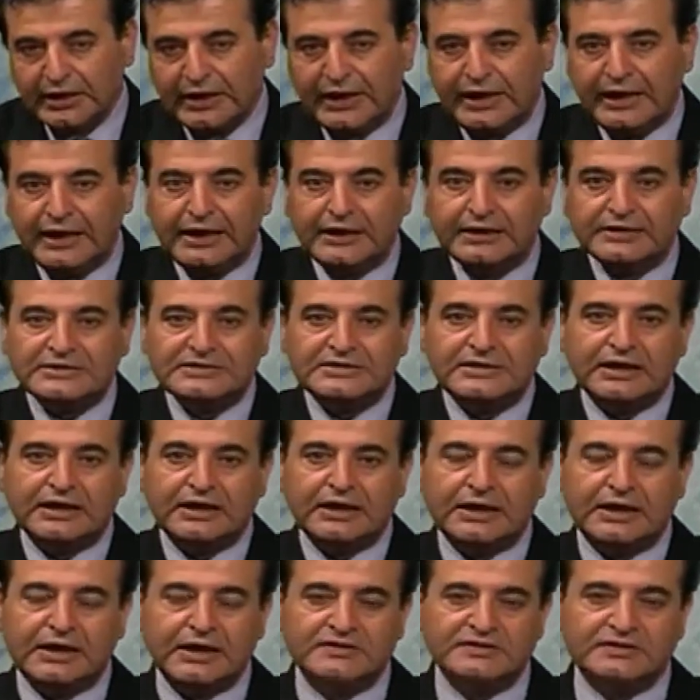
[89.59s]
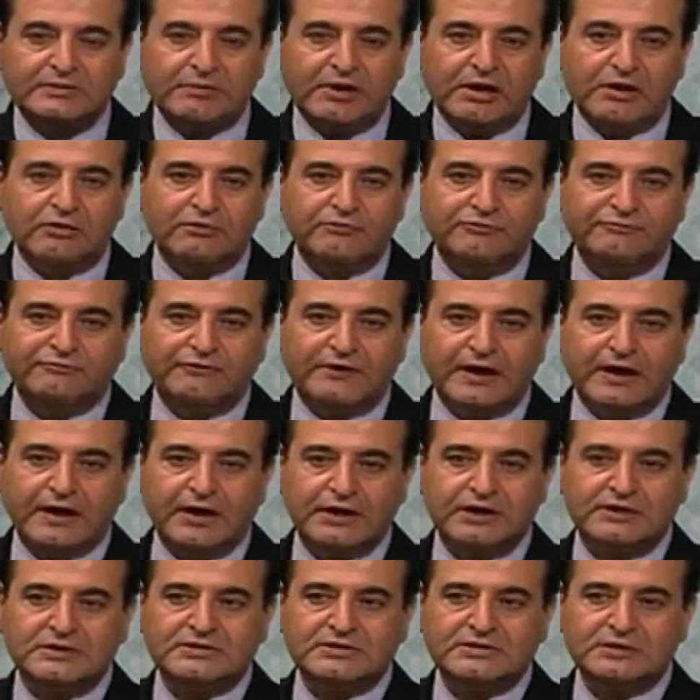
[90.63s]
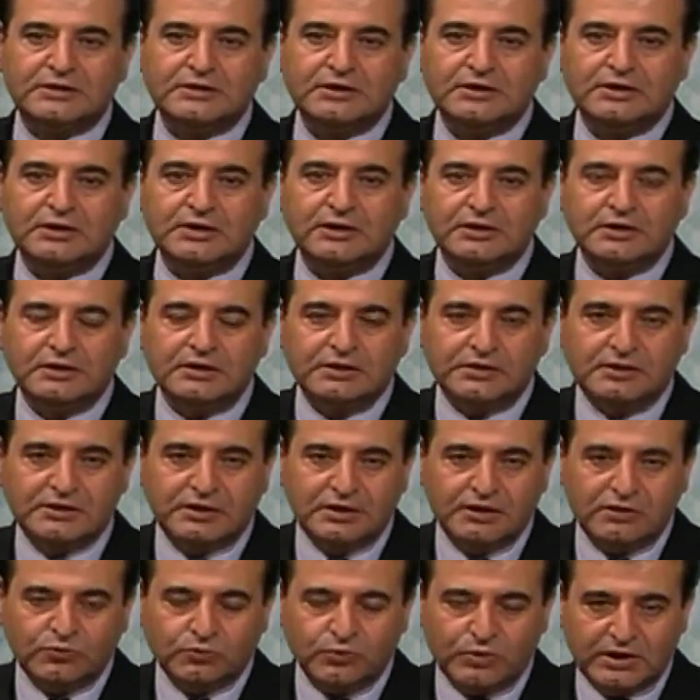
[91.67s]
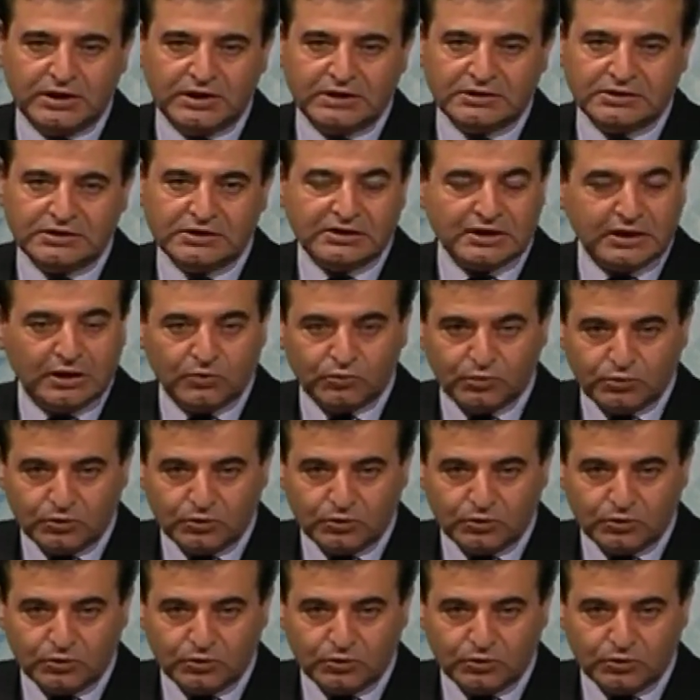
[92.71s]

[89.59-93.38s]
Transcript: And as a matter of fact, the one that